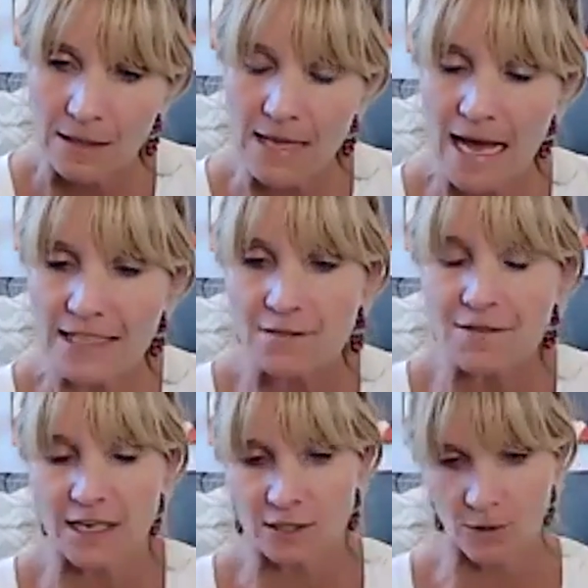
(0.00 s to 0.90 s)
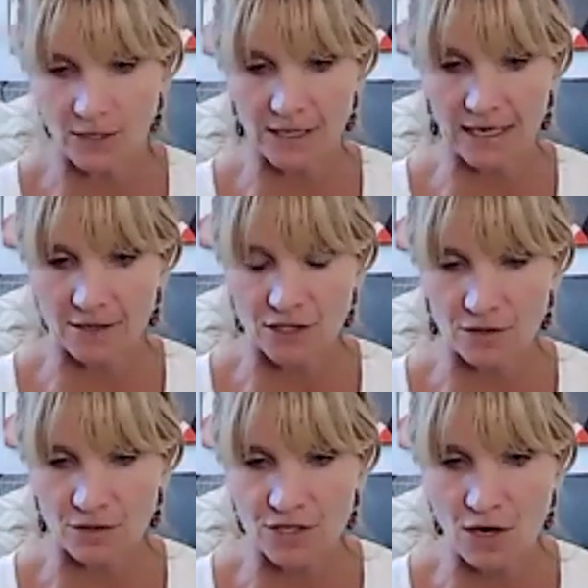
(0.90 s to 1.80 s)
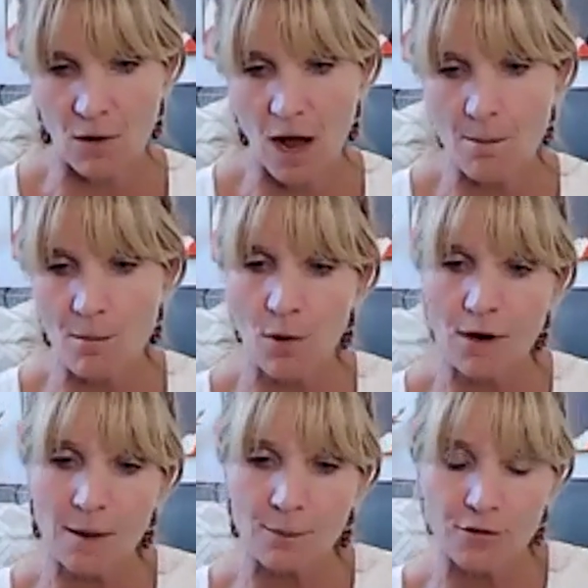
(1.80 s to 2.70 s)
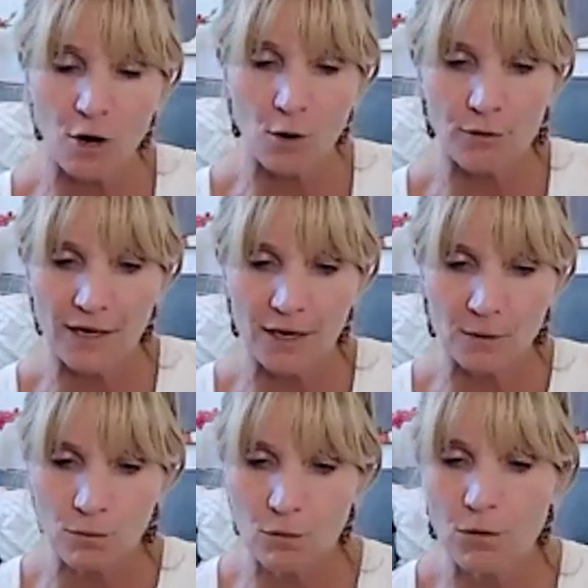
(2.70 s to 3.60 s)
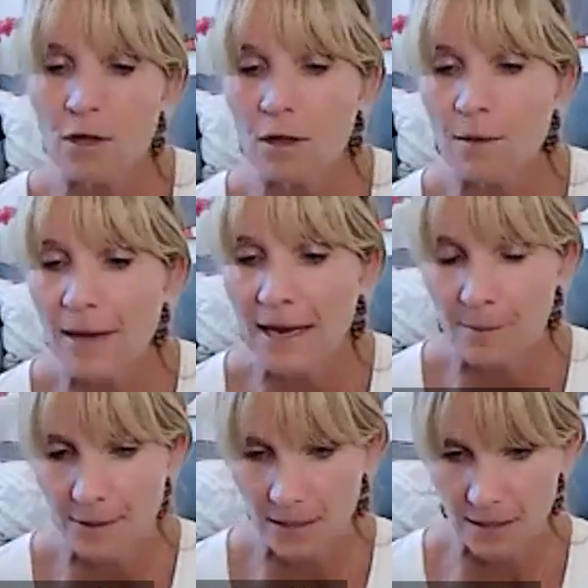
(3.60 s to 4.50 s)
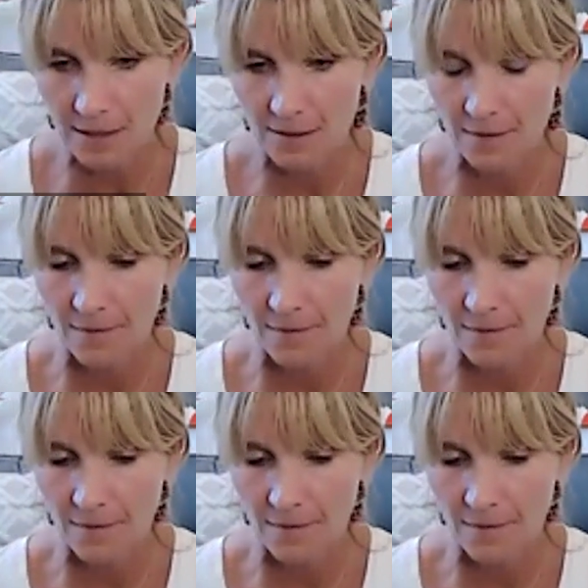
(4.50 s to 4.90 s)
Lots of things we could get into. So a more appropriate rule might be,